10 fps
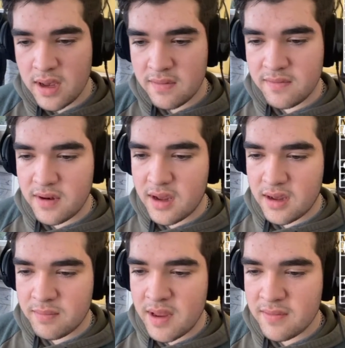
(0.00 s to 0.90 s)
have
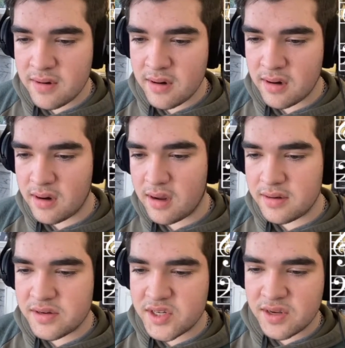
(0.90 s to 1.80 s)
never
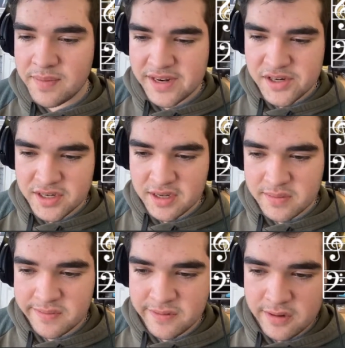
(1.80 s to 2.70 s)
understood major scales
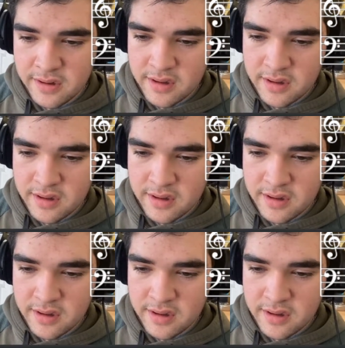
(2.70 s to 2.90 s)
before,